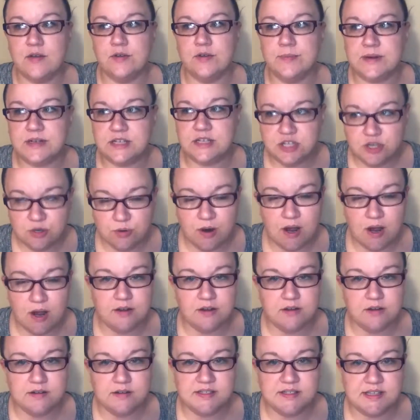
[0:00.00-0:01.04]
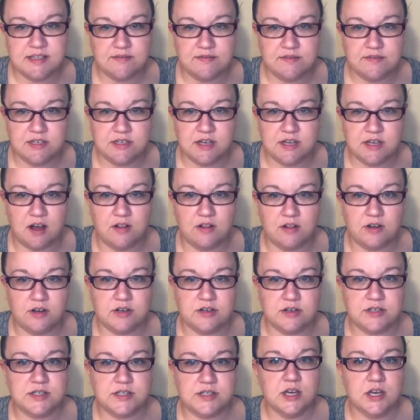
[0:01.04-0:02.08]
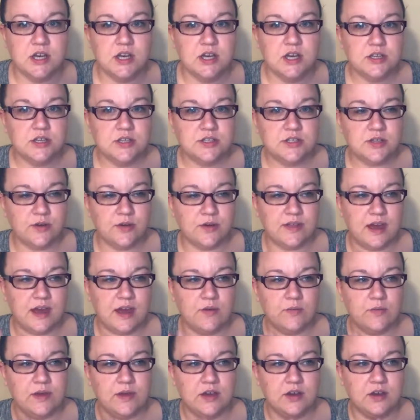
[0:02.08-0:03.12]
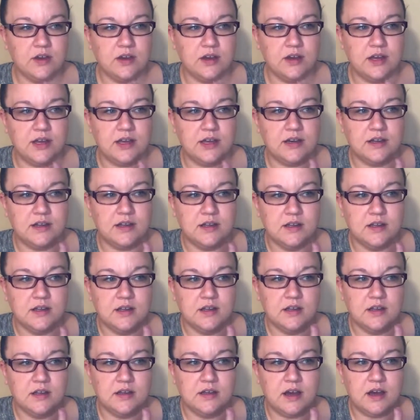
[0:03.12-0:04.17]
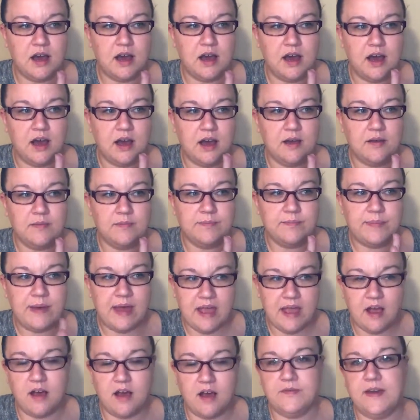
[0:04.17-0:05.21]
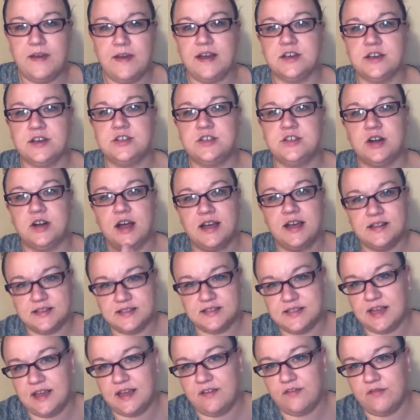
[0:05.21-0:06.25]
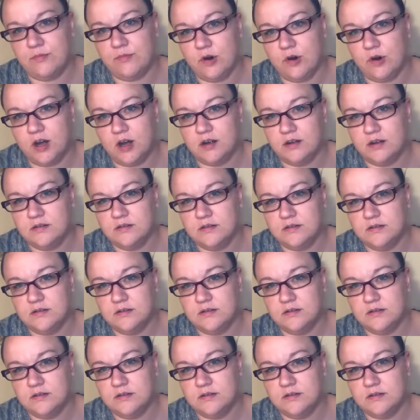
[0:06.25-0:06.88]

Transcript: it would be $270 so that we could pay off extra and save more.